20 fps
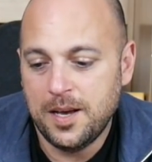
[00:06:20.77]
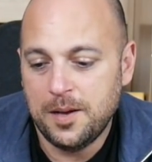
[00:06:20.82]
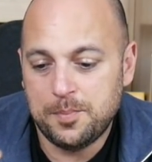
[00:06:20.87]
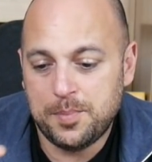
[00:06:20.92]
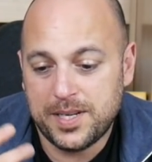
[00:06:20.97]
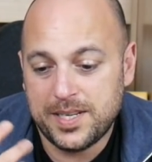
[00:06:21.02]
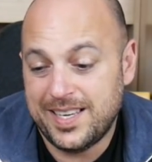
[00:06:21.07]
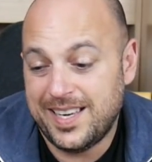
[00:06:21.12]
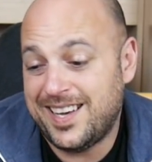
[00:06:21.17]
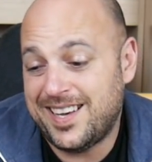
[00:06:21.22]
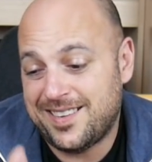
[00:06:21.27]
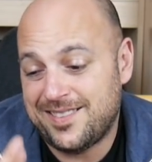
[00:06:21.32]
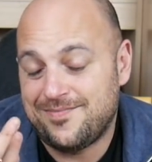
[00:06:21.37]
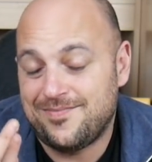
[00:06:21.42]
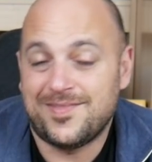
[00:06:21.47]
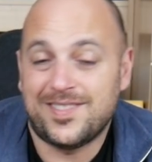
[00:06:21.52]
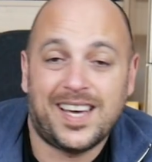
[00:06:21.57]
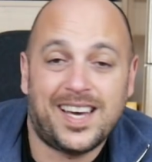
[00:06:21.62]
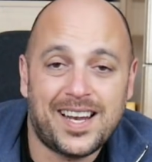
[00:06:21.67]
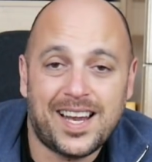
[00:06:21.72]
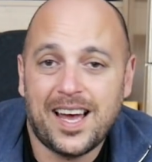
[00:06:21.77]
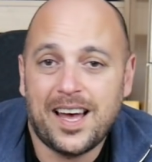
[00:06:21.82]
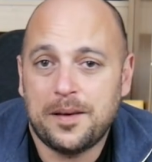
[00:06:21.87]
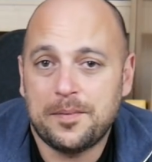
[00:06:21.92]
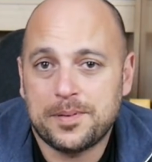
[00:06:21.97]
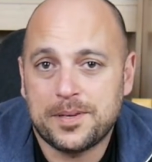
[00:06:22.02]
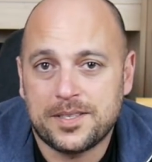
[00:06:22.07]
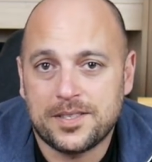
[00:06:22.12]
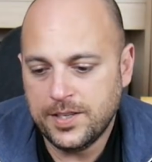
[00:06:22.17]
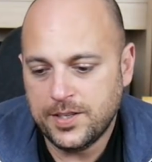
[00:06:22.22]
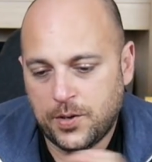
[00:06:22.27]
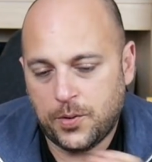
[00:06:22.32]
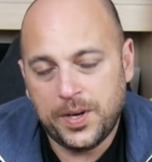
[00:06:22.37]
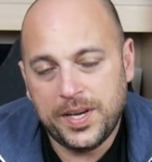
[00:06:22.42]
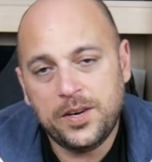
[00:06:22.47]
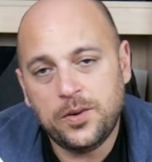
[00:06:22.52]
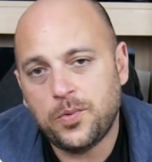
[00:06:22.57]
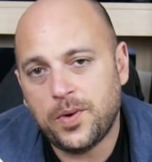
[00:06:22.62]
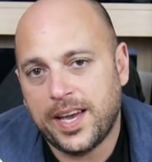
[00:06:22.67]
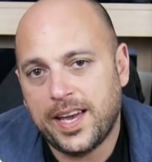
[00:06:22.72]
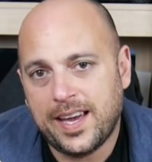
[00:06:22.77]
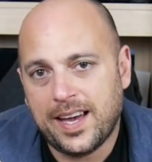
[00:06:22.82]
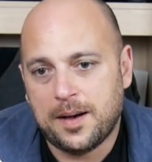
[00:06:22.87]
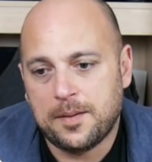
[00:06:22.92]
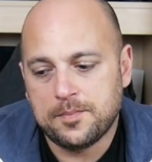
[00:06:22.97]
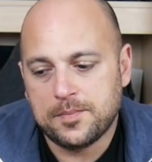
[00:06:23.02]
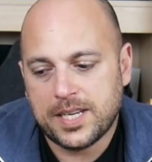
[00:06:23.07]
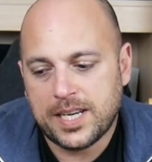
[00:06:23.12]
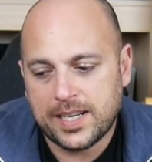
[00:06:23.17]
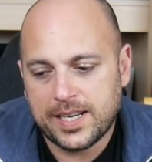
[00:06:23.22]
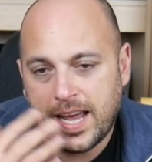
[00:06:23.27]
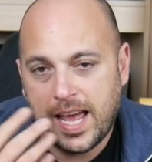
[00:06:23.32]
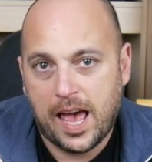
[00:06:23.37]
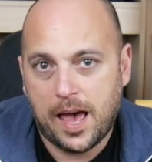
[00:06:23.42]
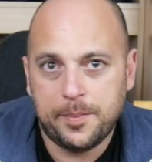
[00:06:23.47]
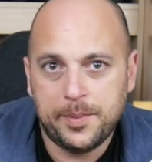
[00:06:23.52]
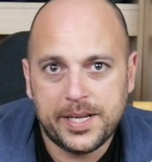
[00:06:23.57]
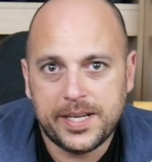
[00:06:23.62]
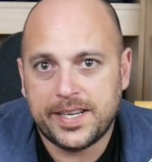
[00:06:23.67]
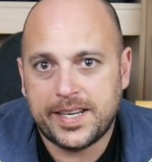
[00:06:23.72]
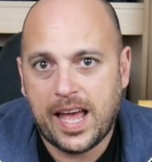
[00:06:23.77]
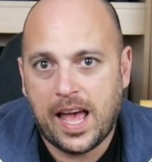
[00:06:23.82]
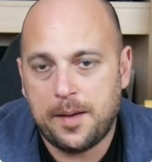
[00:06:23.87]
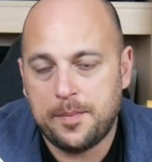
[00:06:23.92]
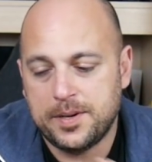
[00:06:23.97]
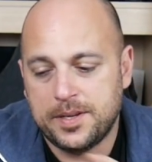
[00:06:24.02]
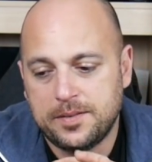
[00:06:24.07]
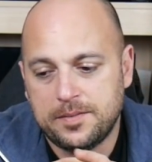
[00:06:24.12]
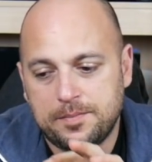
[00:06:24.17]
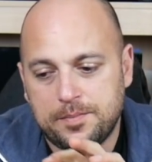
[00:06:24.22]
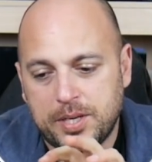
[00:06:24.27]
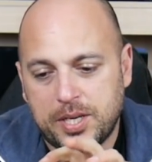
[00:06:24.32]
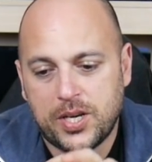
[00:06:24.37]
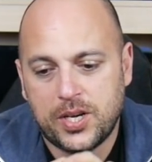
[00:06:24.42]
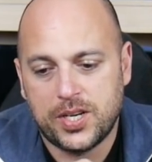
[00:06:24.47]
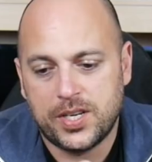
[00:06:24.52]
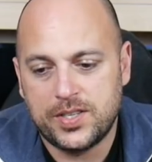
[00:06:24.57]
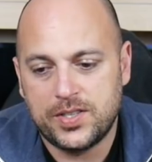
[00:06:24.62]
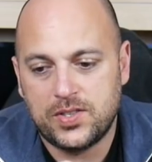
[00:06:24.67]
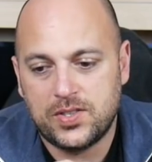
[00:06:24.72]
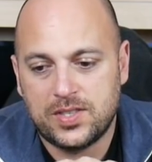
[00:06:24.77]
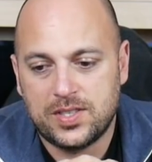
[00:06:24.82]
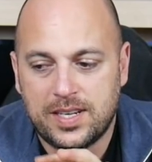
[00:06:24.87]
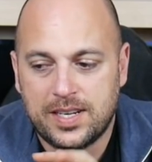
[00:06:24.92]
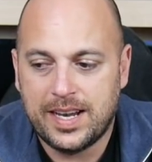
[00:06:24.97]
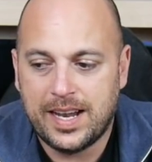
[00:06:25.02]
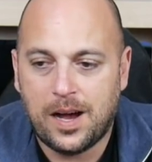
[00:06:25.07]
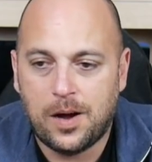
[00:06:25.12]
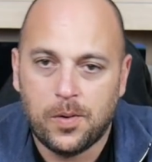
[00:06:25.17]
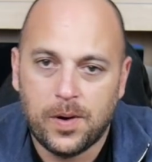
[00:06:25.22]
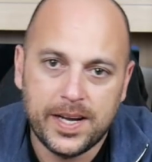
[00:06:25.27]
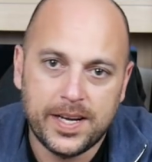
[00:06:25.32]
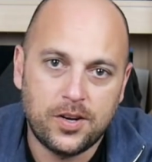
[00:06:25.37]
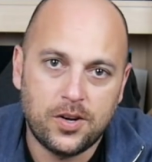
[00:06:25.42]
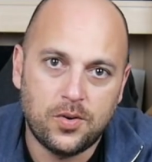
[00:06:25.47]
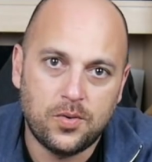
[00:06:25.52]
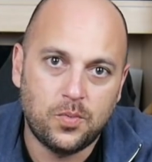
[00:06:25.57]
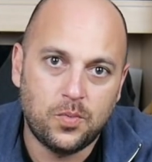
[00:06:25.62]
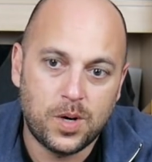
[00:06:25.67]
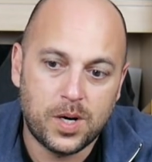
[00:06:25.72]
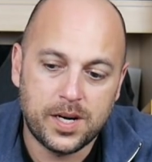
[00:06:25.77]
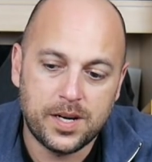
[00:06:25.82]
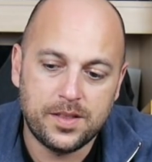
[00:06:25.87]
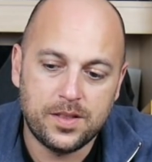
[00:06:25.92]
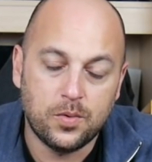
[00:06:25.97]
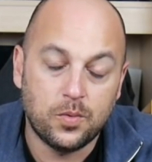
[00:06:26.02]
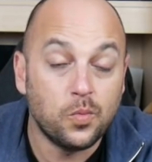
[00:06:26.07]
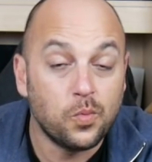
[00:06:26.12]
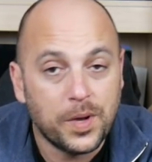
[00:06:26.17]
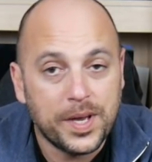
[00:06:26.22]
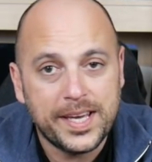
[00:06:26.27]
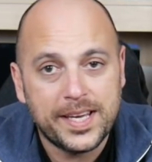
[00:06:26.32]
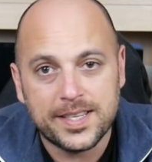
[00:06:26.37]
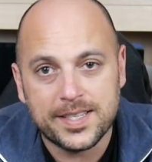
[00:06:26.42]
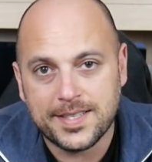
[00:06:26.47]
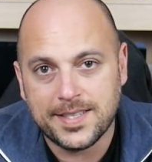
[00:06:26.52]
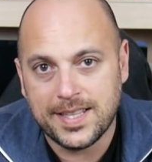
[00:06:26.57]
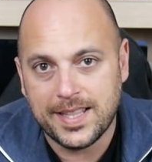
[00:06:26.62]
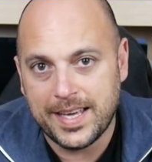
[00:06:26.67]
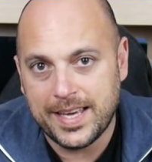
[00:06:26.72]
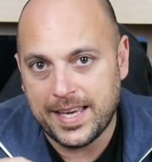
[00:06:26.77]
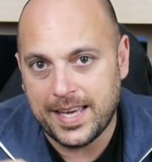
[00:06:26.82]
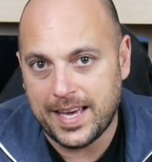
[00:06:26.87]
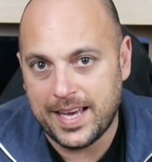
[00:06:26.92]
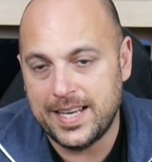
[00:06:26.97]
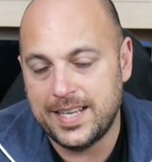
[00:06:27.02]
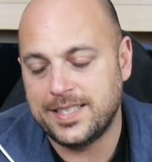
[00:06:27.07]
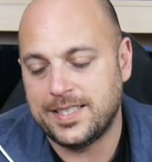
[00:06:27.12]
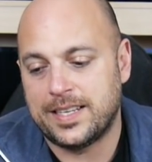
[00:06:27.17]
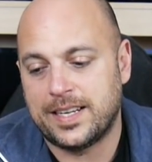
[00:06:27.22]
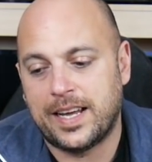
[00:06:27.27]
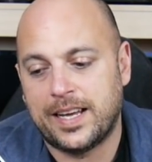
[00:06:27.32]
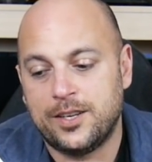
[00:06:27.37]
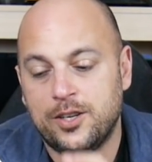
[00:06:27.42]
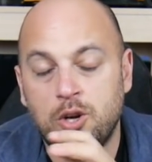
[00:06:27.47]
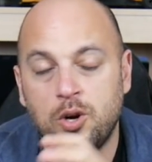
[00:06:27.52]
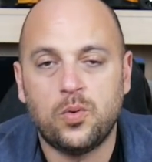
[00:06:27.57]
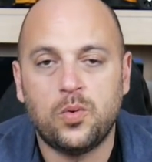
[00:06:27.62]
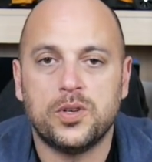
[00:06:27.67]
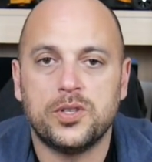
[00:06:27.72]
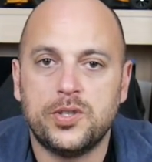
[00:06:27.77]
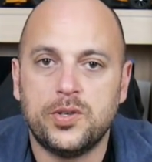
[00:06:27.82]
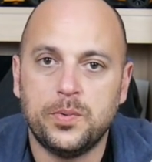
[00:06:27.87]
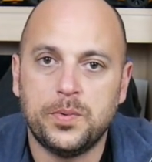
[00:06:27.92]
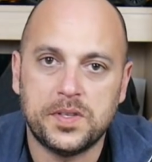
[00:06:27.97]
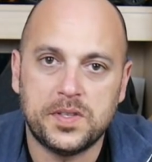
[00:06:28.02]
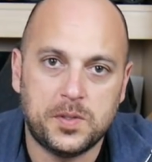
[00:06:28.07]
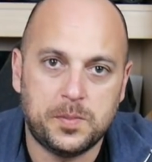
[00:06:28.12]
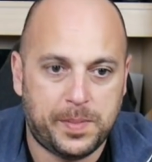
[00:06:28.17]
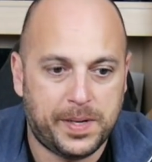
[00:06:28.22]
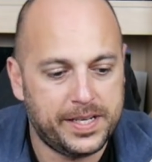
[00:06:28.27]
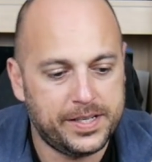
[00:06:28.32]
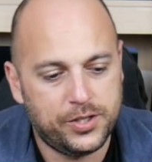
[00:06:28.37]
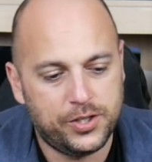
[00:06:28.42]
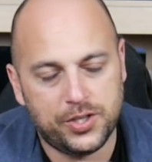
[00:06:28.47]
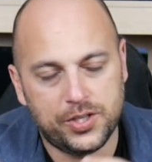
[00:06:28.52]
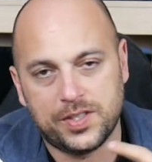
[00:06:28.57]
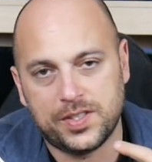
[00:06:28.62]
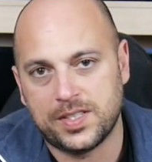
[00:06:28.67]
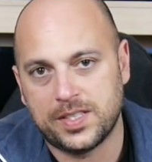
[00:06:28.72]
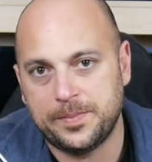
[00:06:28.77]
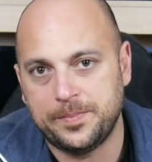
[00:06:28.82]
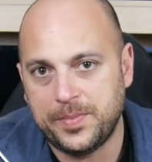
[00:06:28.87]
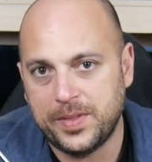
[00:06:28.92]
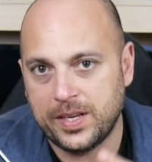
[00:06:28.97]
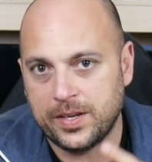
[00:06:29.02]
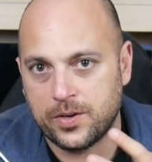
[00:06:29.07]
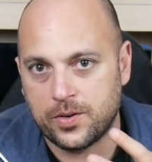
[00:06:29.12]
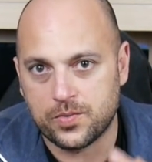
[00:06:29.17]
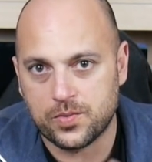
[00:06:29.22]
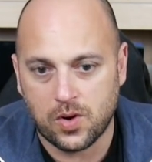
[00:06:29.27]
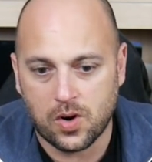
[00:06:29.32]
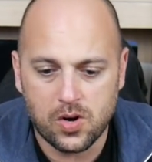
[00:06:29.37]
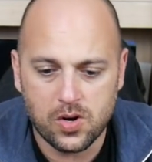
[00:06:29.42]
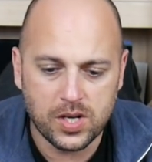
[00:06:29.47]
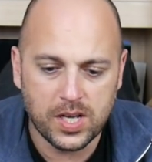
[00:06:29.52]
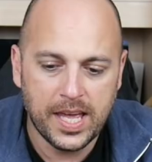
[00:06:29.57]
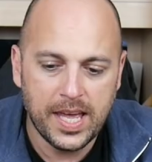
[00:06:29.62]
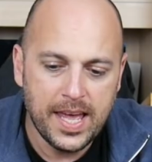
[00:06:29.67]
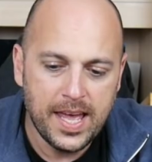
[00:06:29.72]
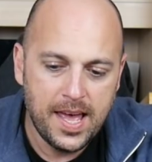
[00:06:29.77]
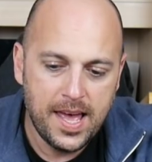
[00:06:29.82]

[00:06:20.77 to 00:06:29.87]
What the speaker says: But yeah, that happened. So in a way, I'm kind of happy that happened, because now I know where the weakest link is and I know what to expect should something go wrong.